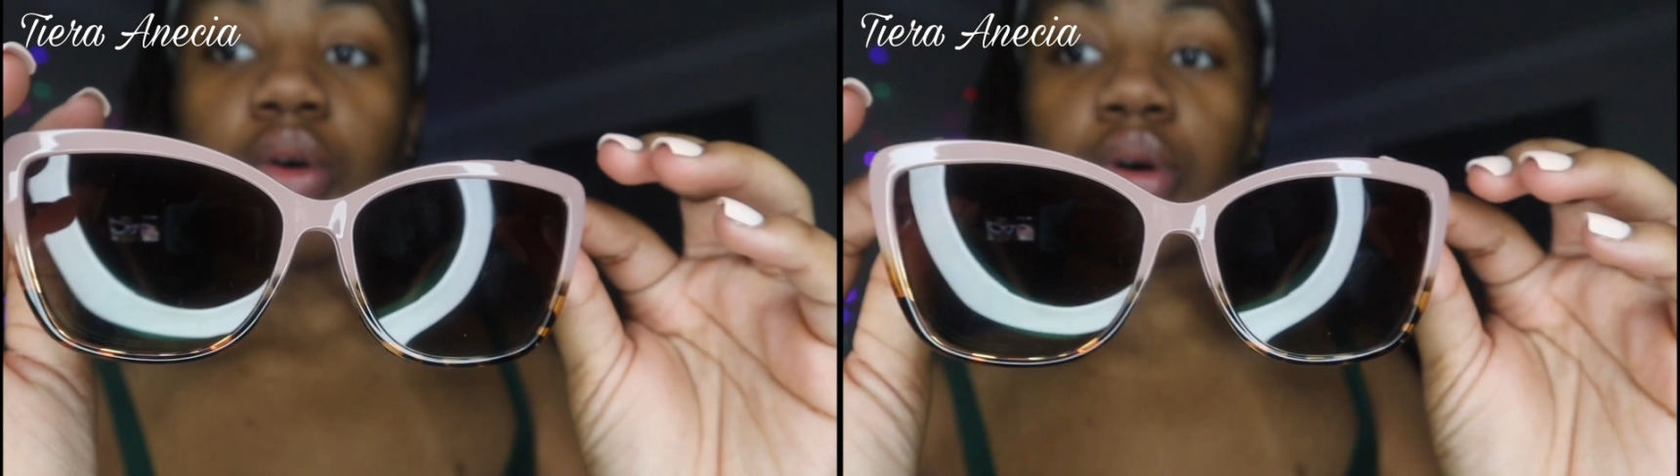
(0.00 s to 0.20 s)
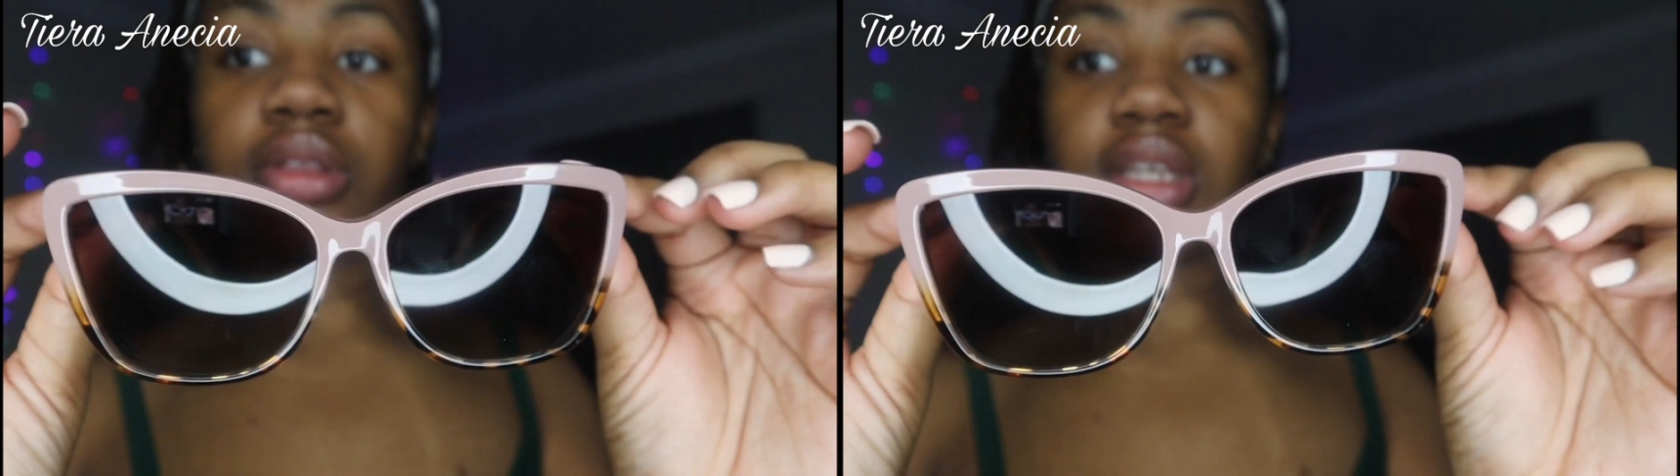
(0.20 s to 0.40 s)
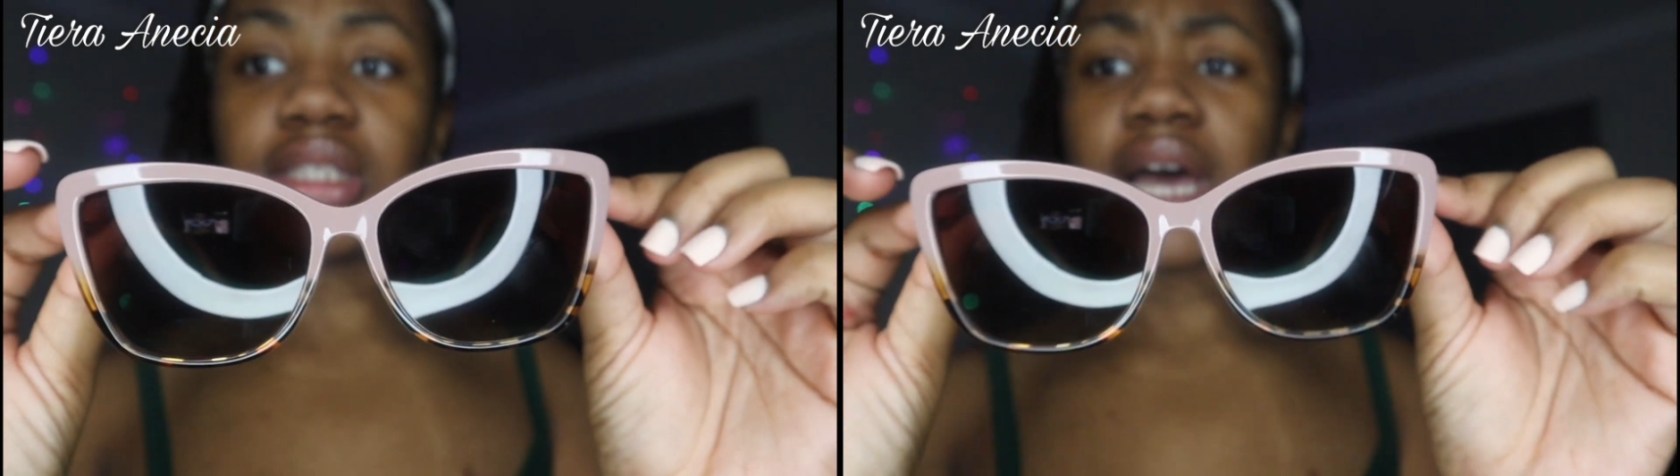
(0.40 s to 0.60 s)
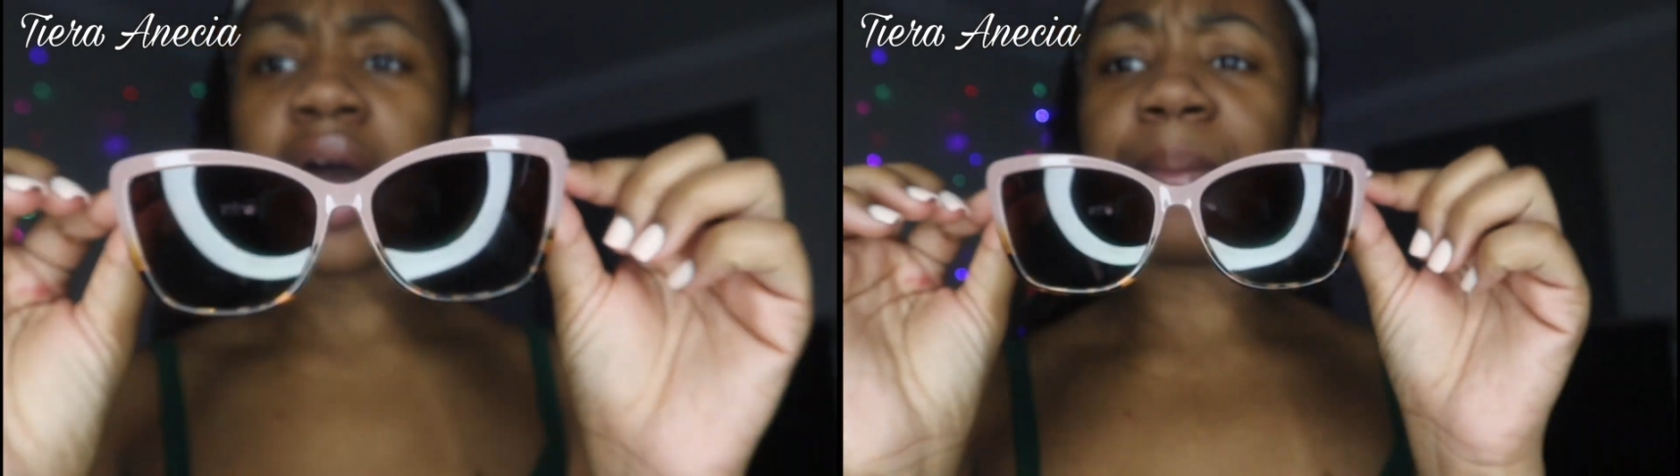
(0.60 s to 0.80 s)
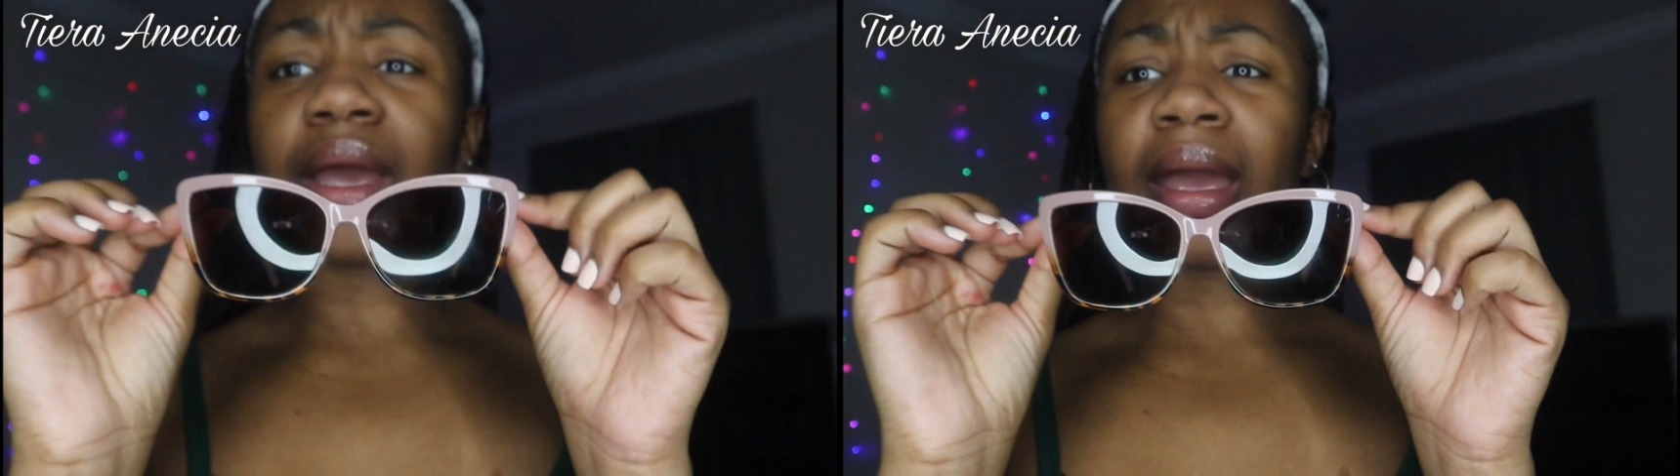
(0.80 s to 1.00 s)
on the
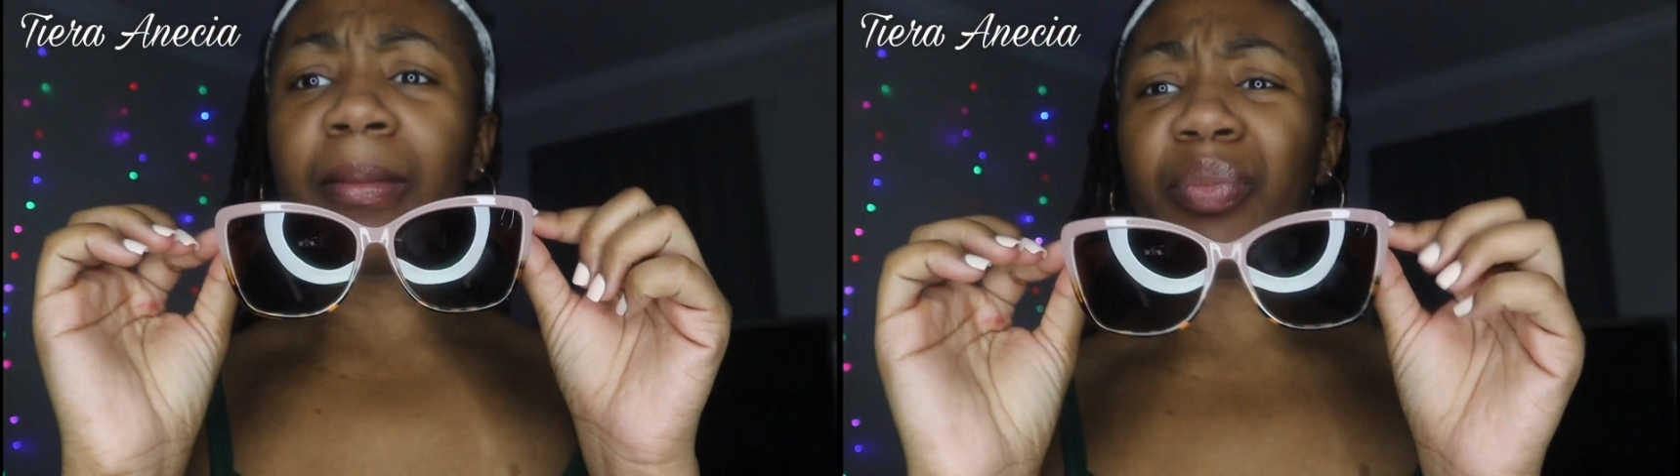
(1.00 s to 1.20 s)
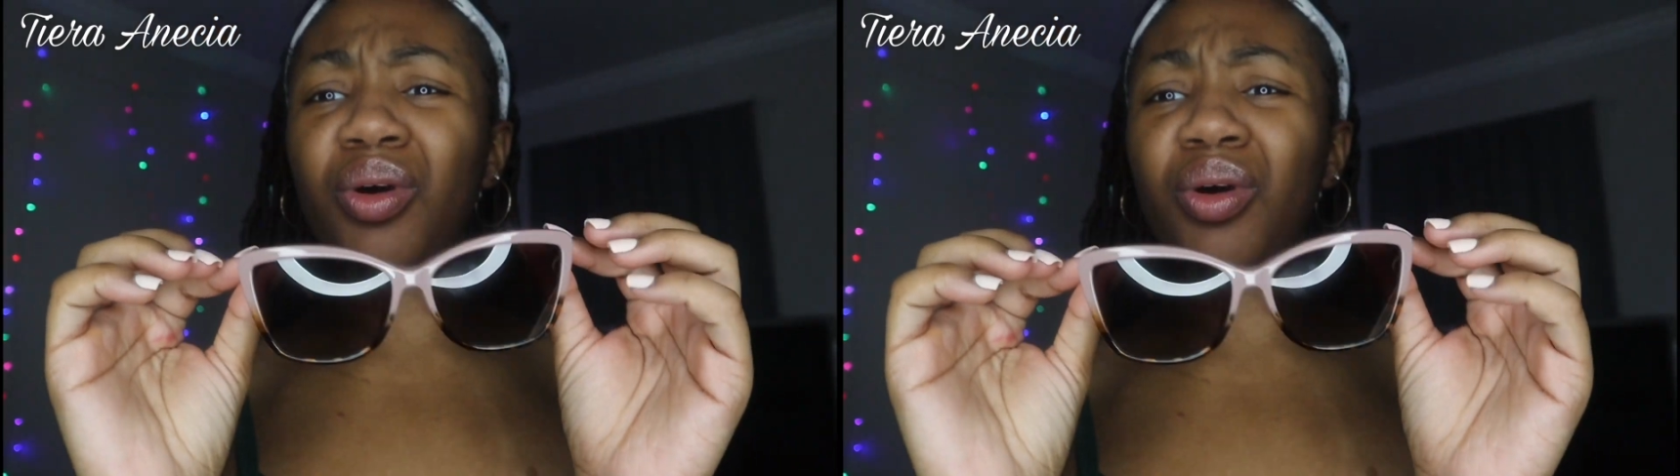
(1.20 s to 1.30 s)
top and